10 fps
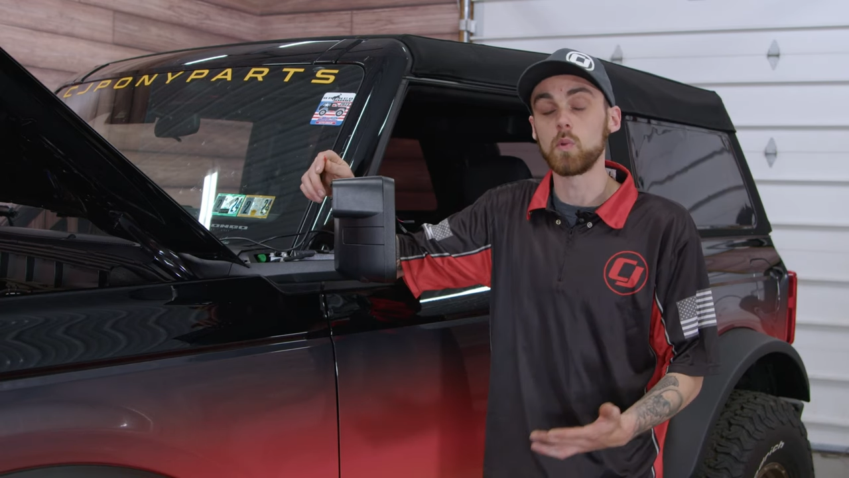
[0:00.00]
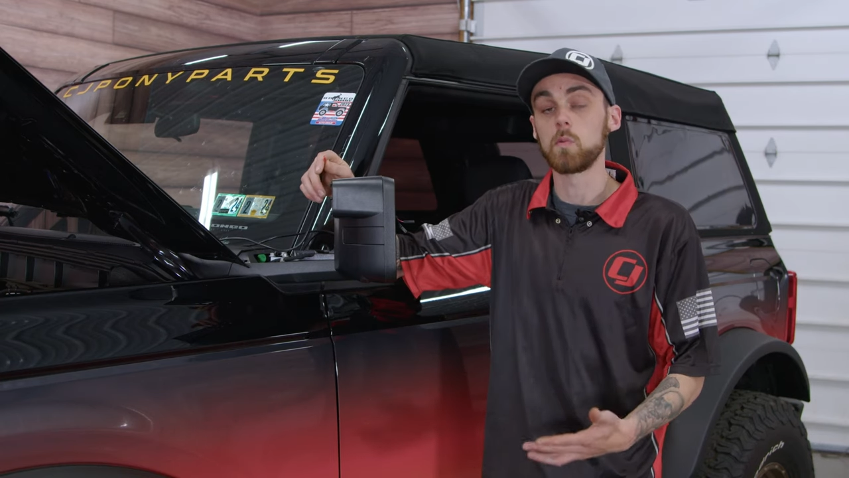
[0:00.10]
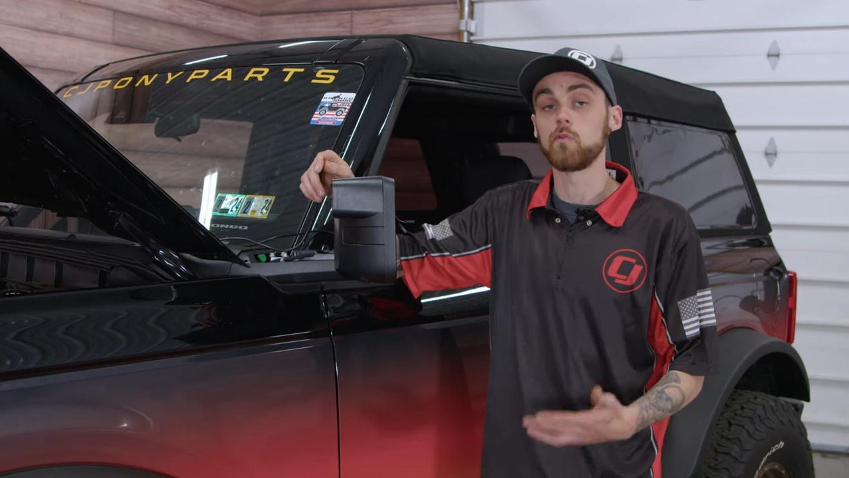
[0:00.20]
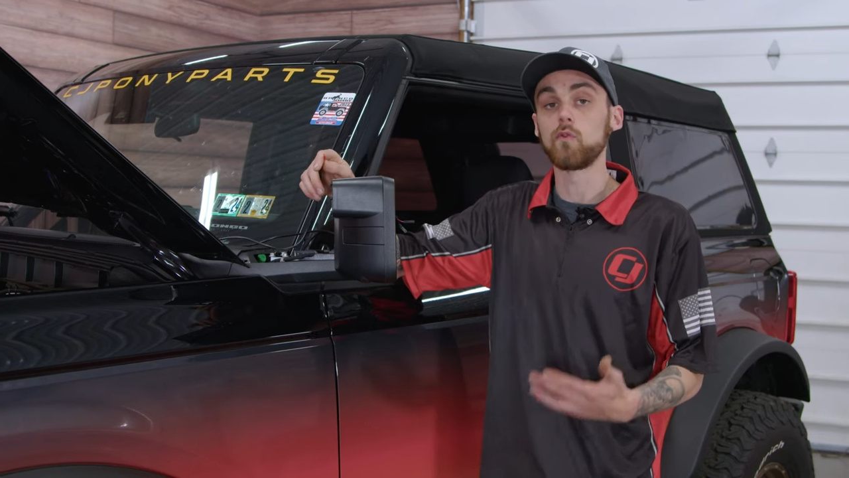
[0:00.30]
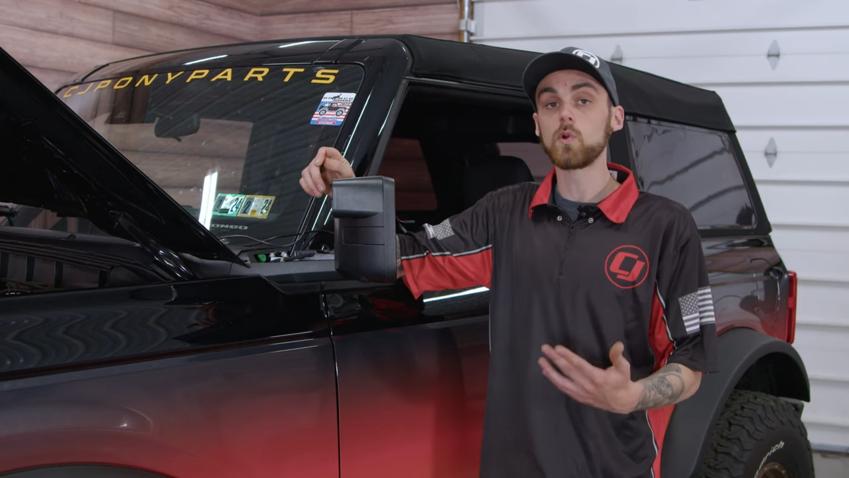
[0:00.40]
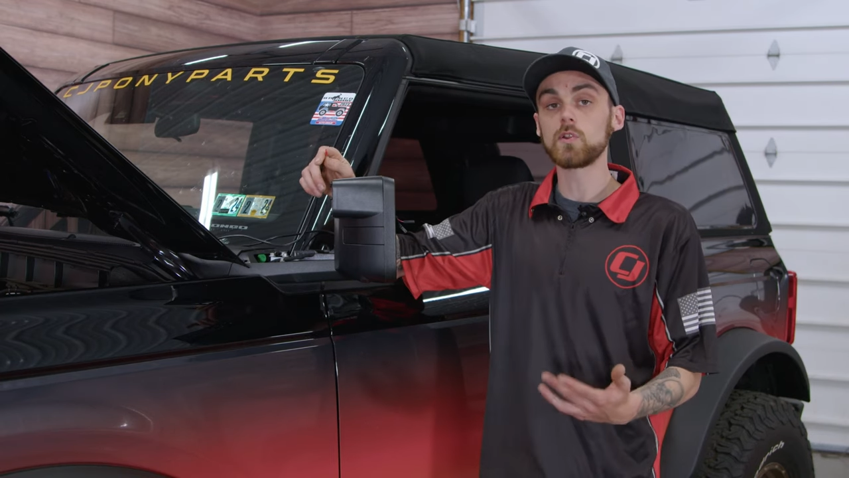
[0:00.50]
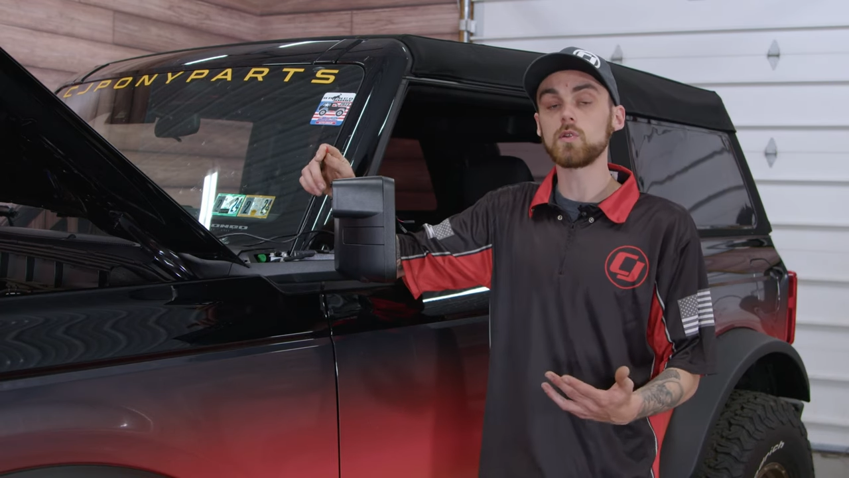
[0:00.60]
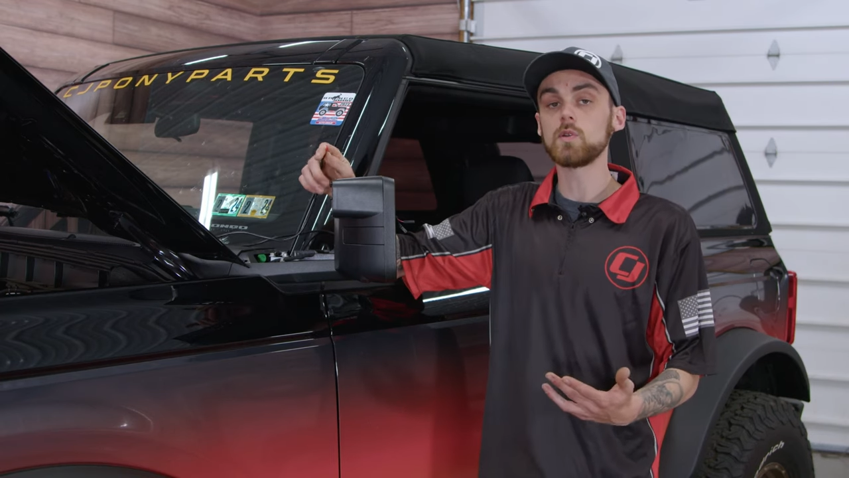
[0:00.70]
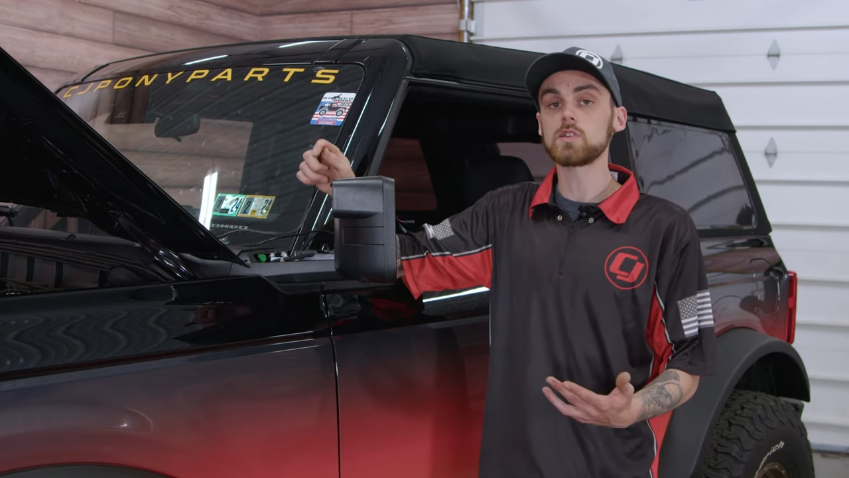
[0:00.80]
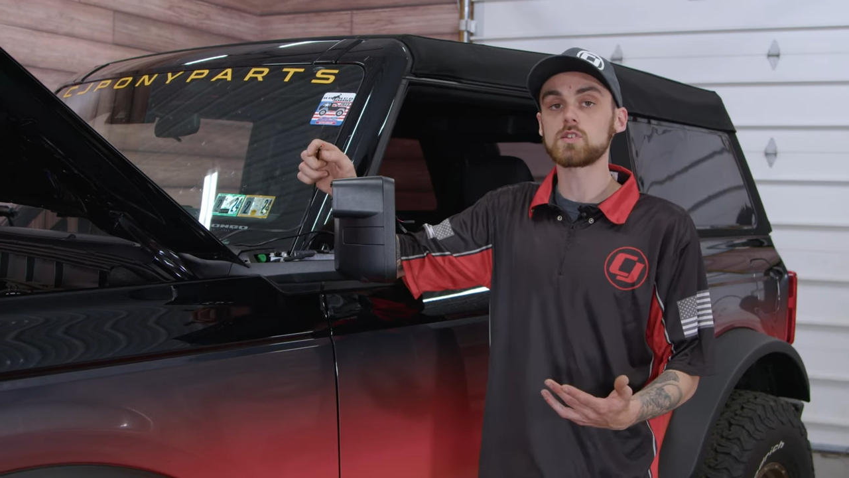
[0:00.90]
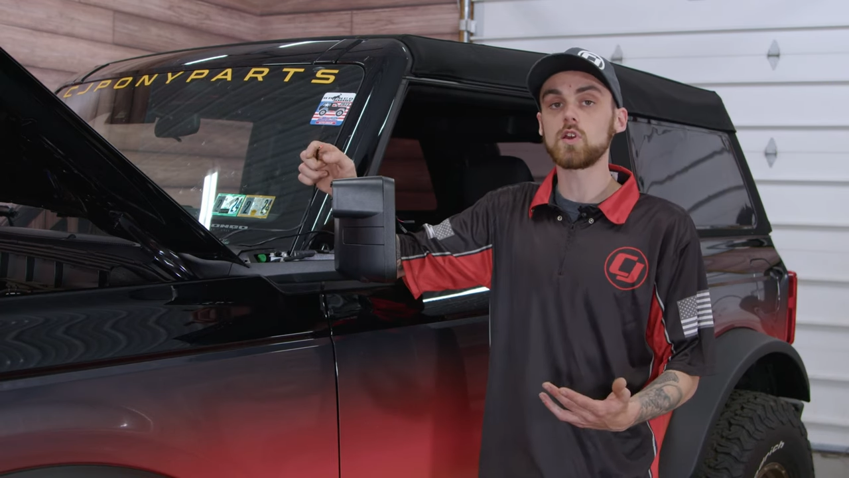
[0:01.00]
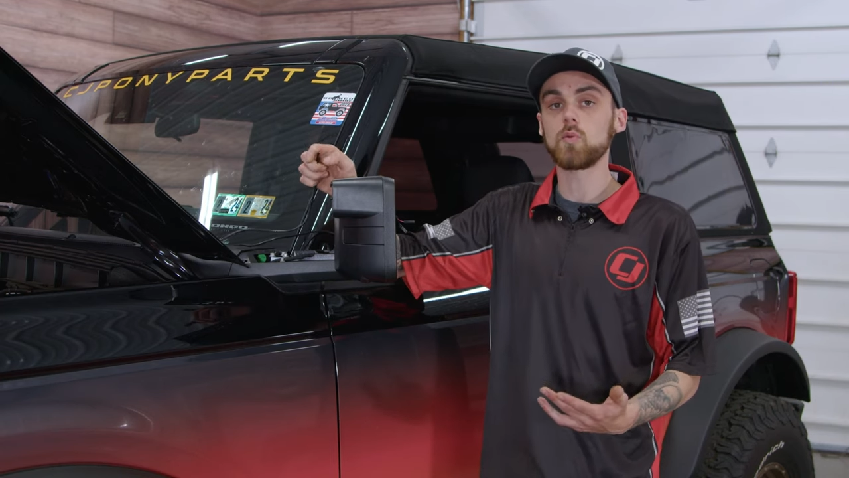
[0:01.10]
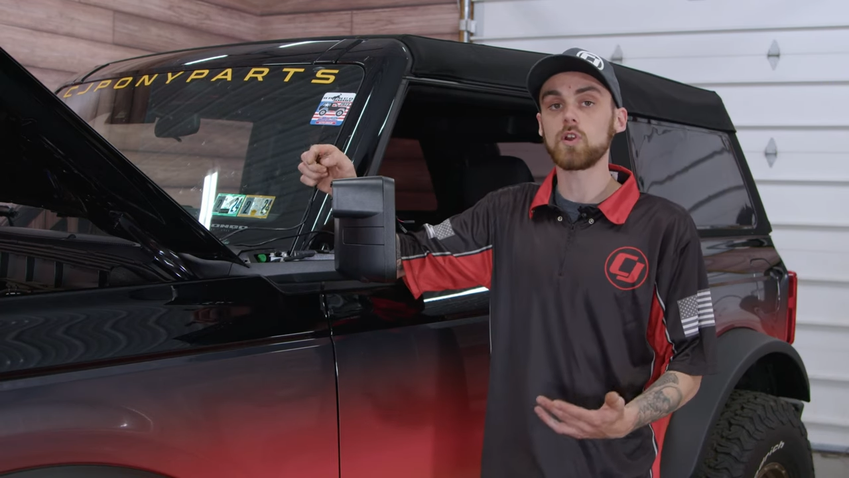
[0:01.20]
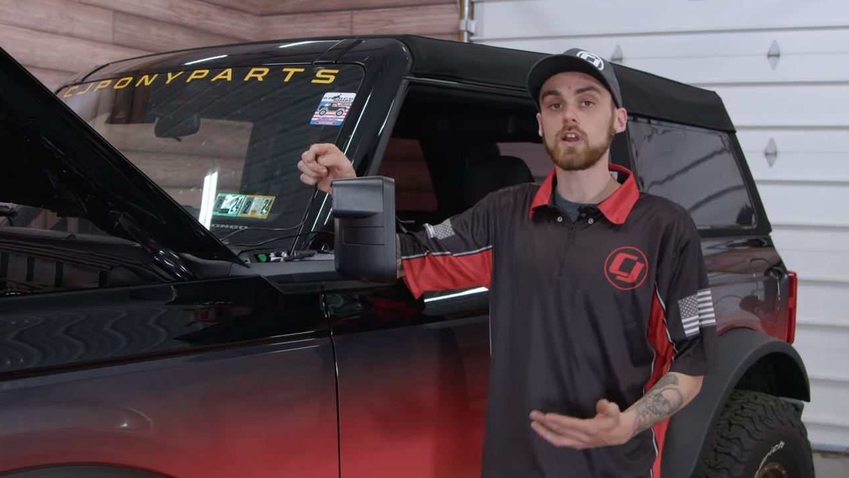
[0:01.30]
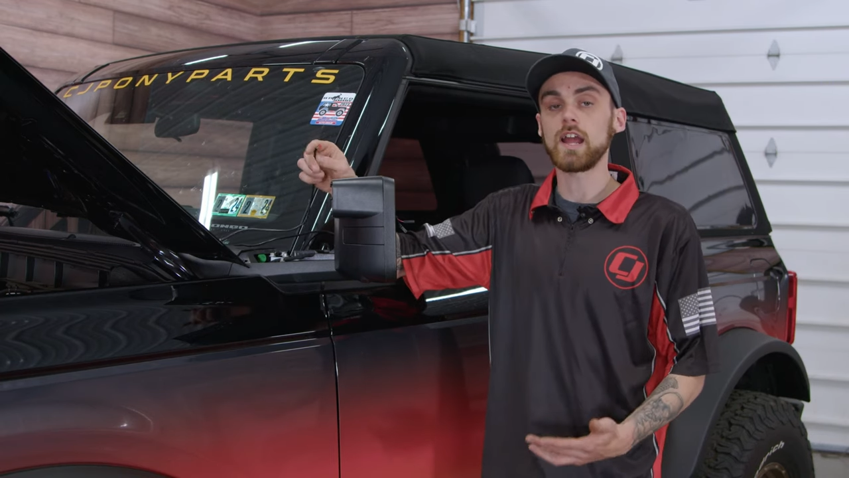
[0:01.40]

But before doing so, we're gonna